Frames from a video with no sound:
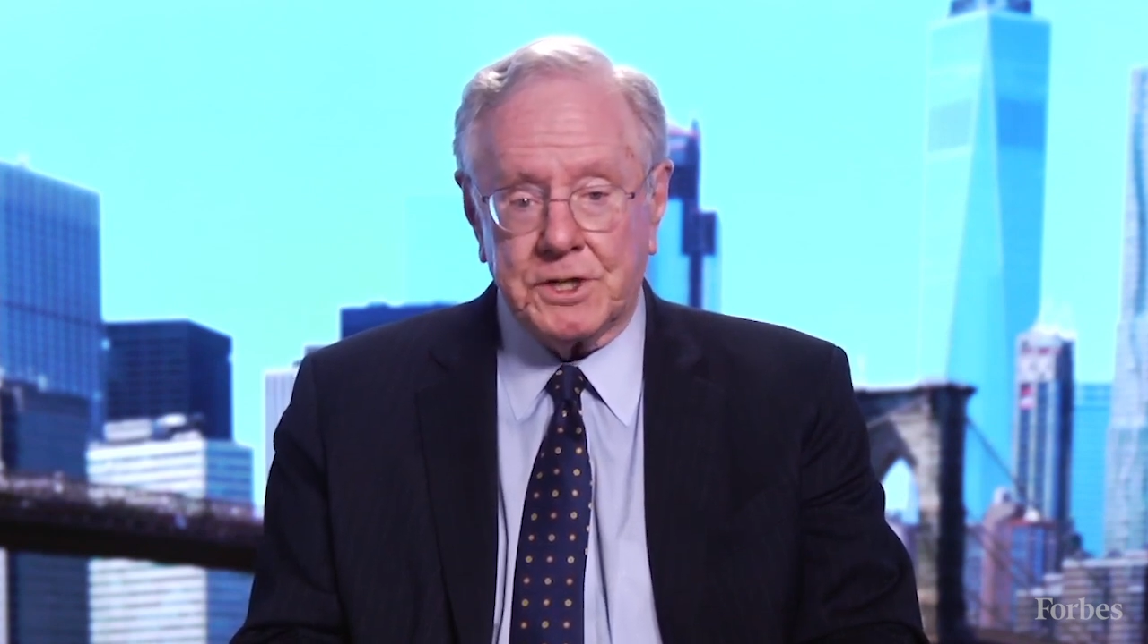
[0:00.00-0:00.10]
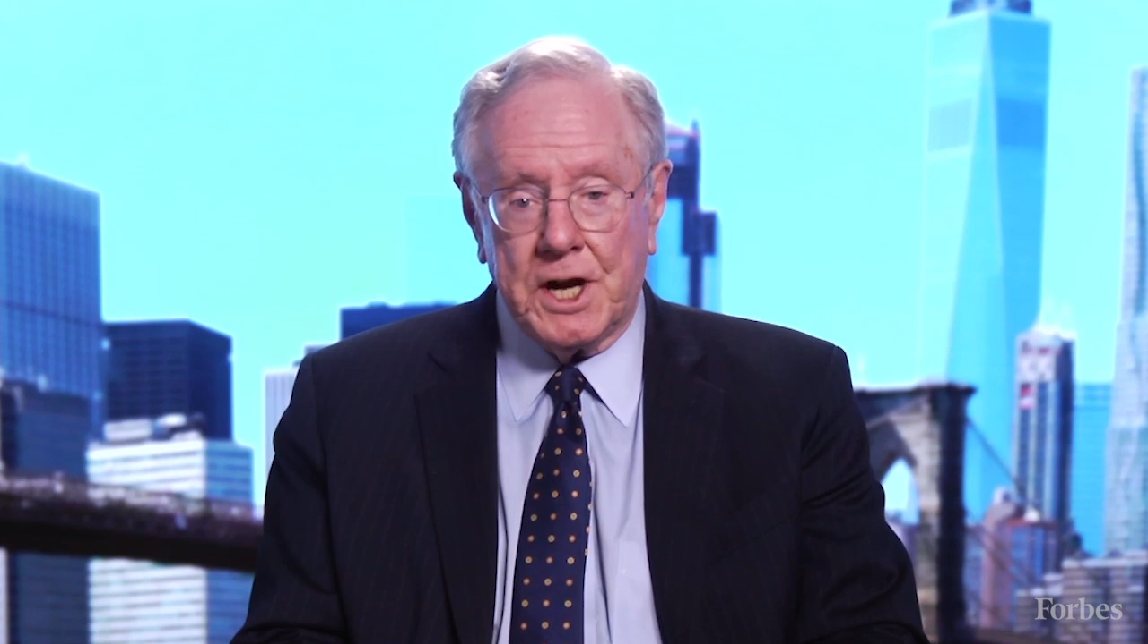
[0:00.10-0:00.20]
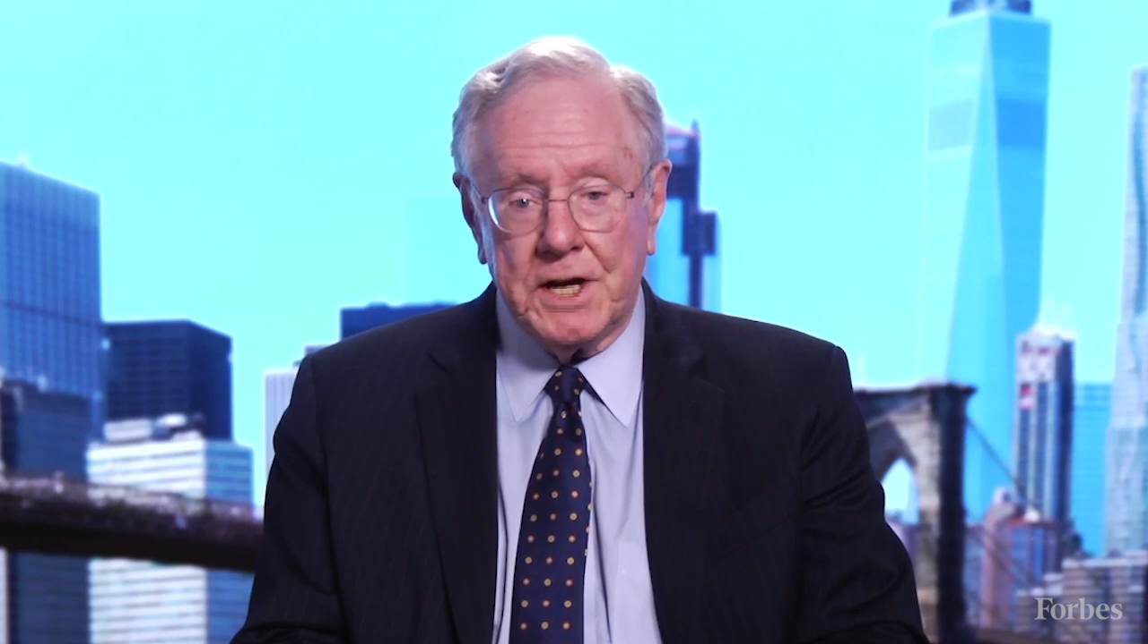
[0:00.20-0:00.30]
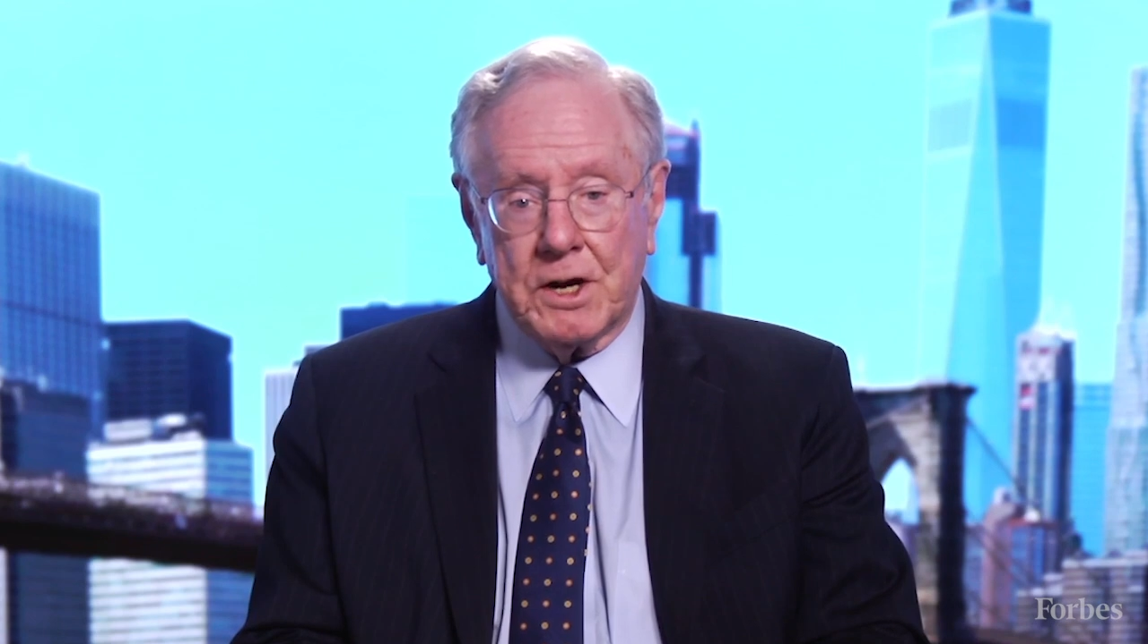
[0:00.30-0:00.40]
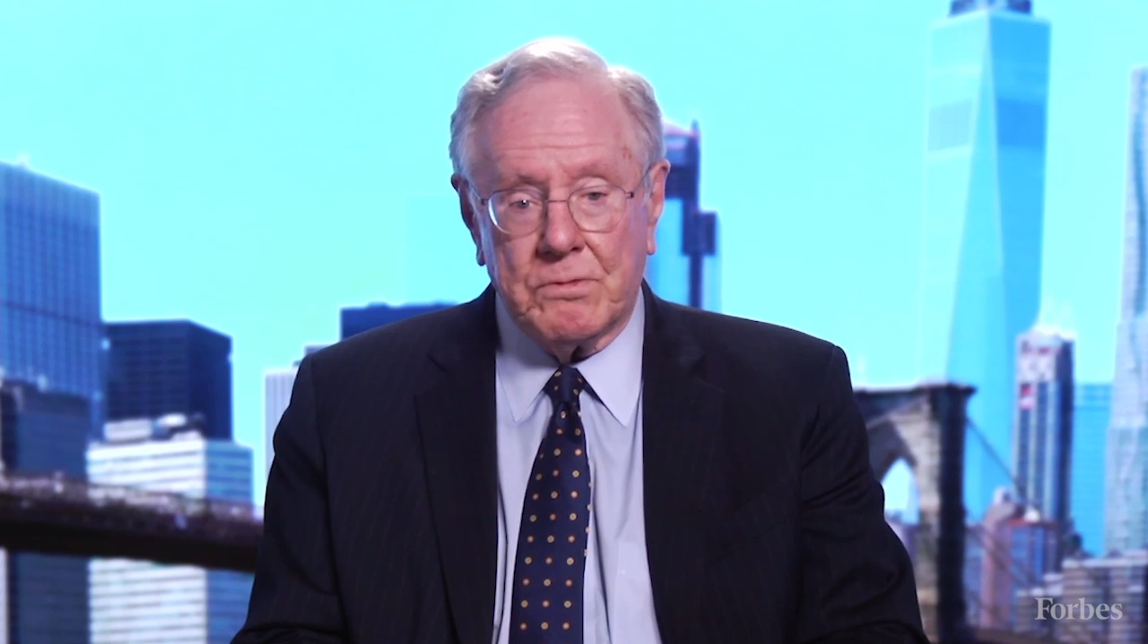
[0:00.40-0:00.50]

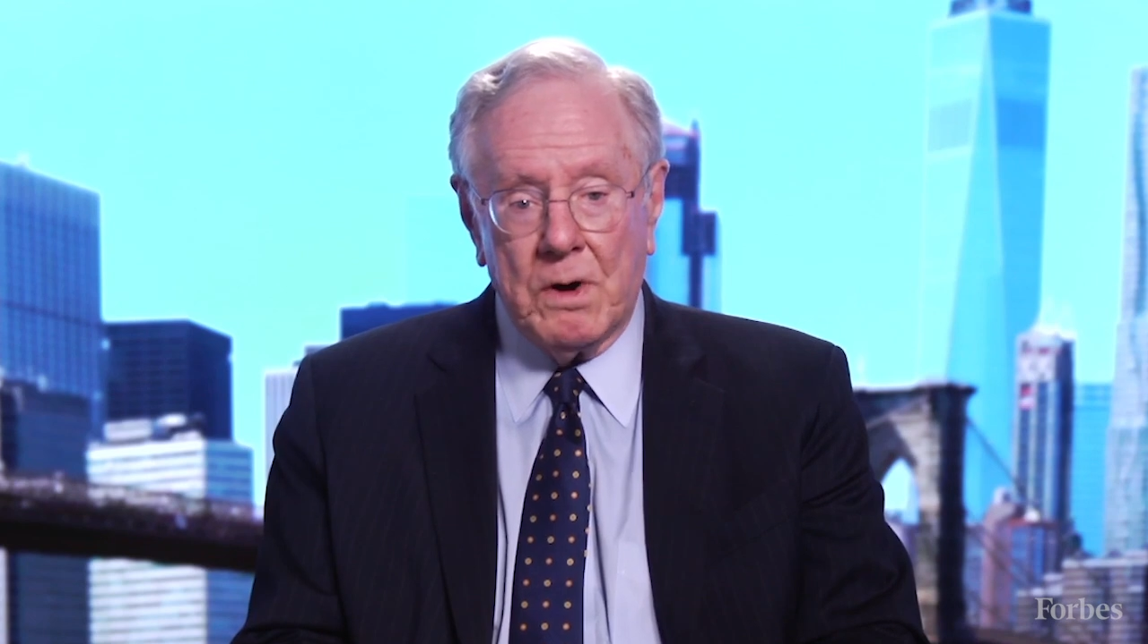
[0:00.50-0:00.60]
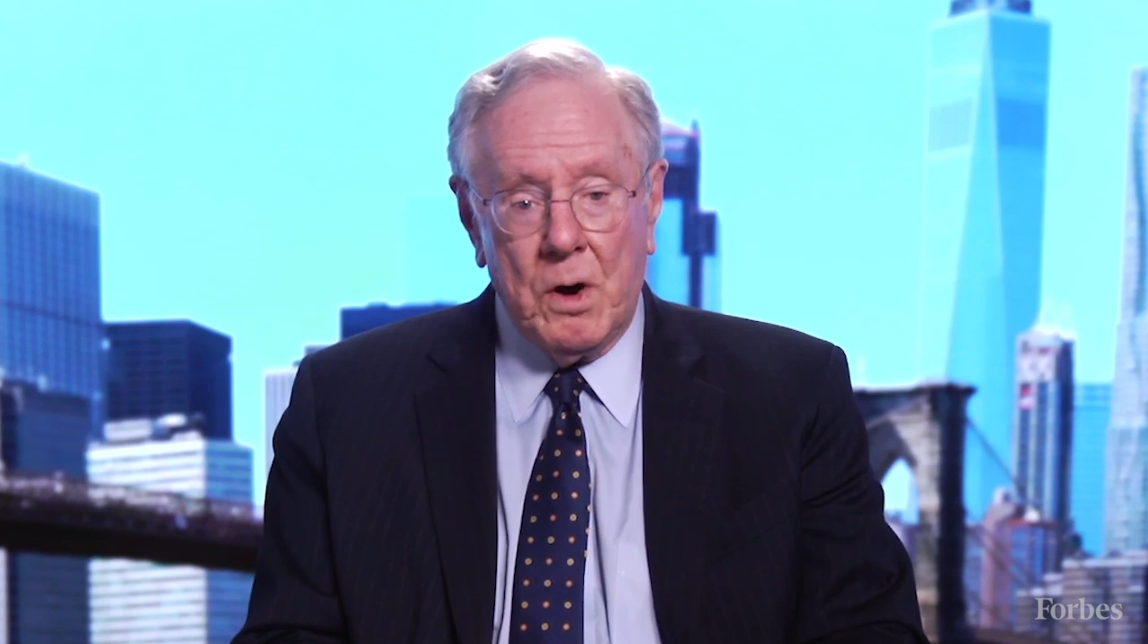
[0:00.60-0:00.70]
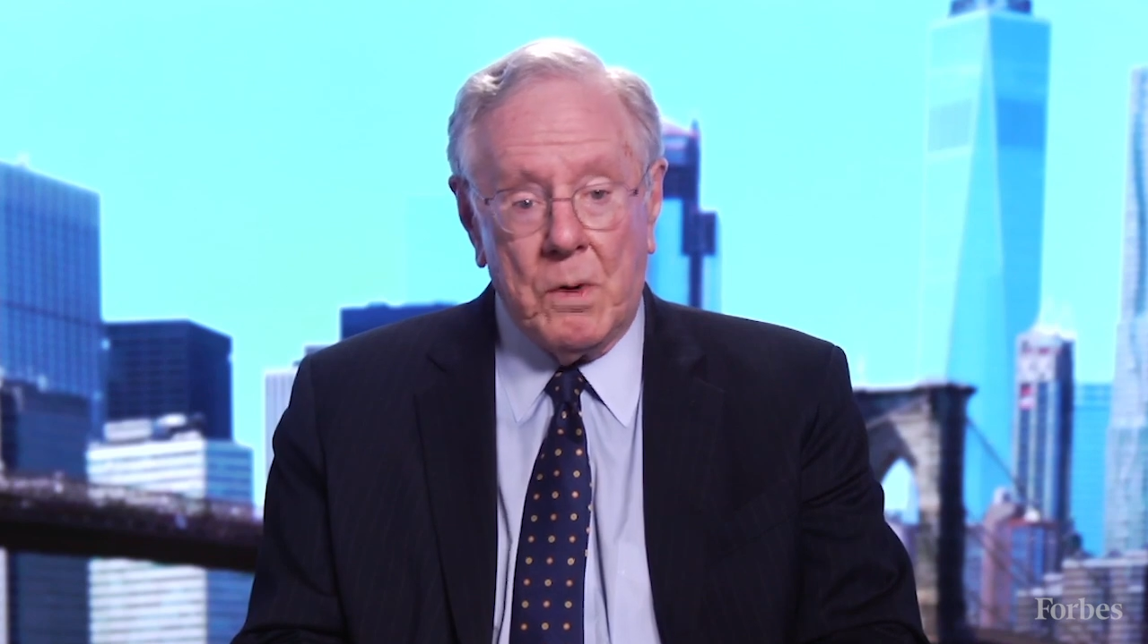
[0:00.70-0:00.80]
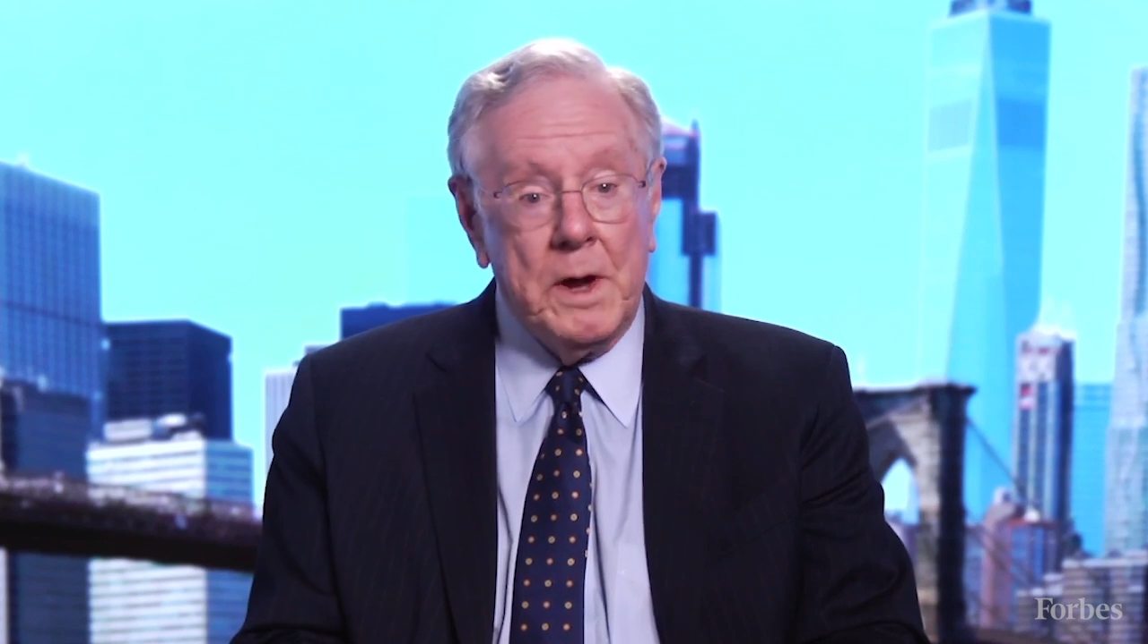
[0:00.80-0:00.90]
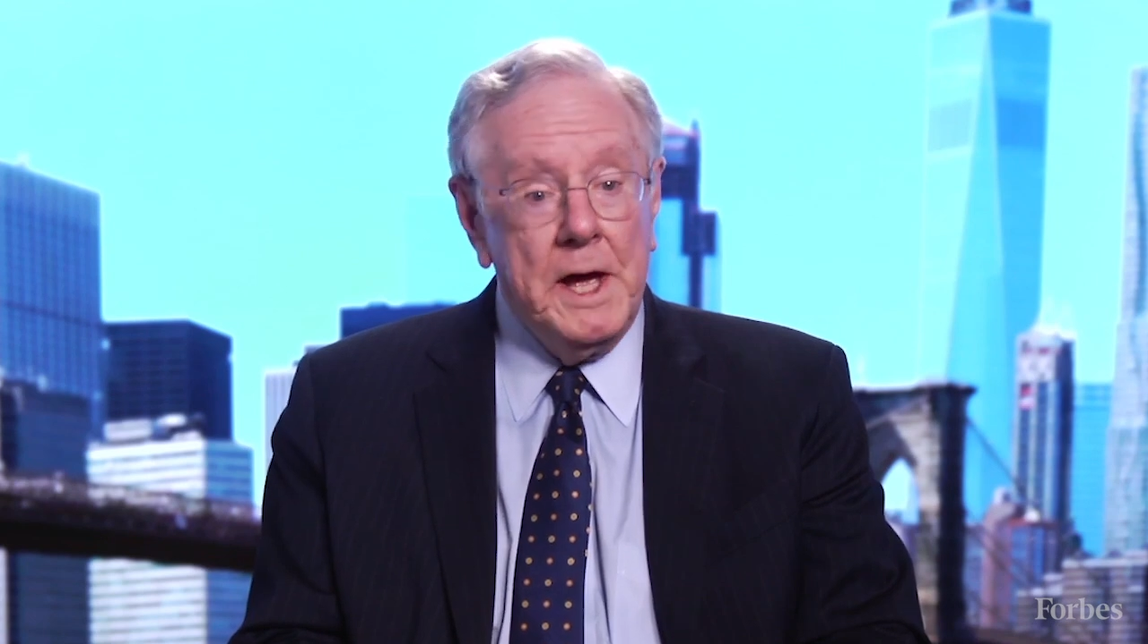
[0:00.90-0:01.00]
China
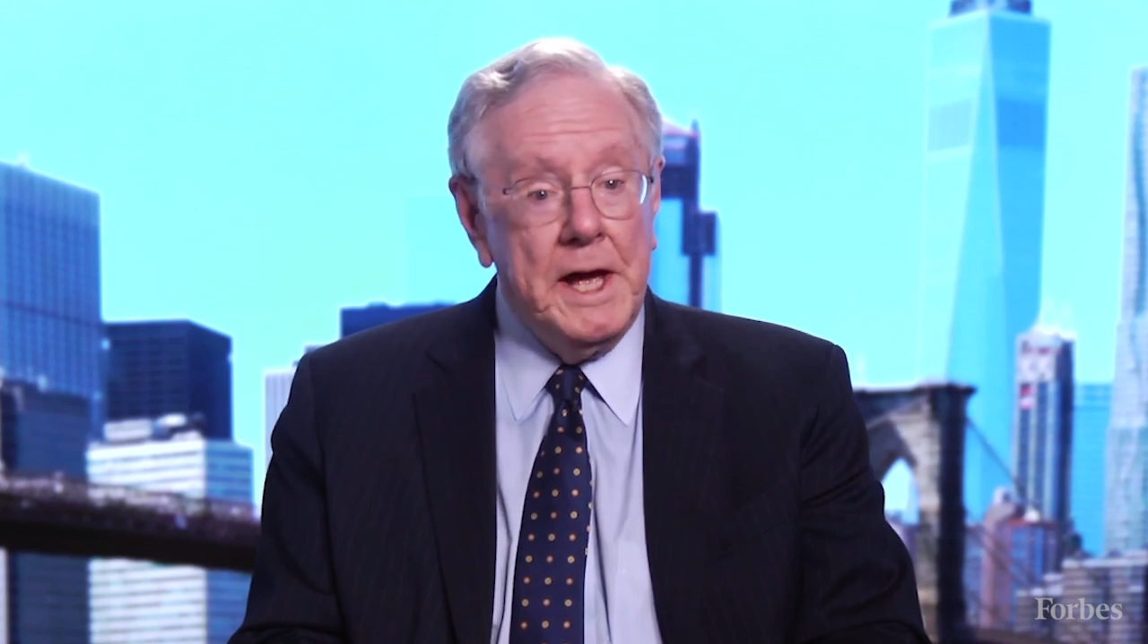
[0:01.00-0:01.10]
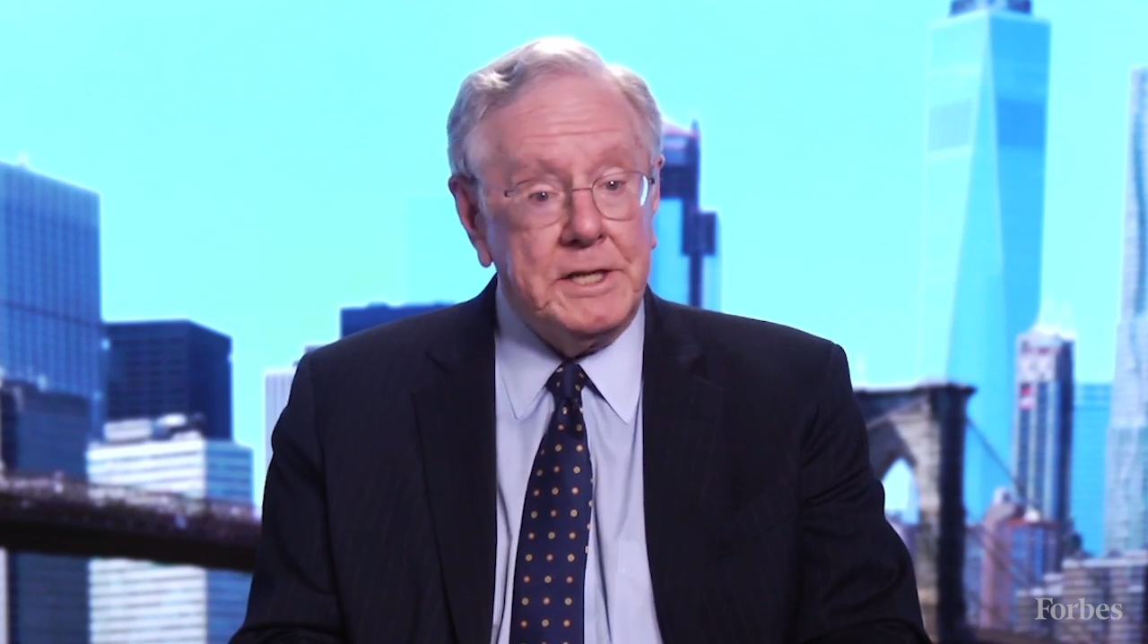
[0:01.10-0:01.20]
grow